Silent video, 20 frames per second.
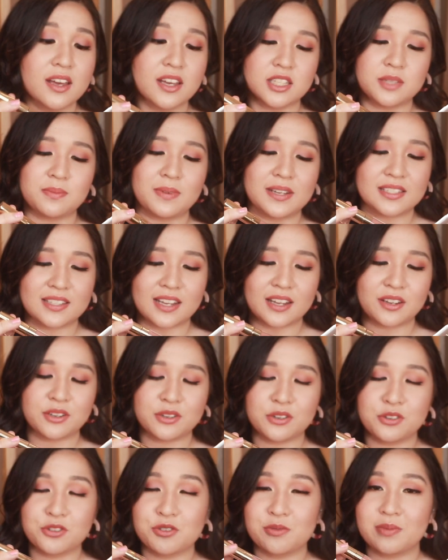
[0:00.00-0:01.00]
It's my
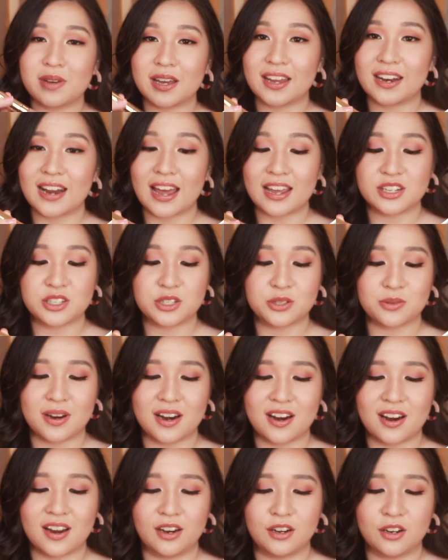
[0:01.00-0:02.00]
second tube and I
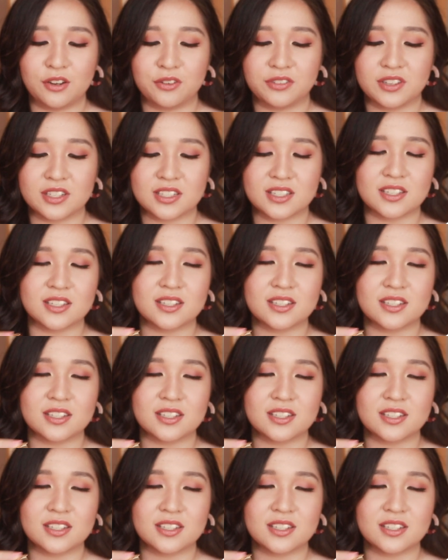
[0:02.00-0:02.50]
swear I love this.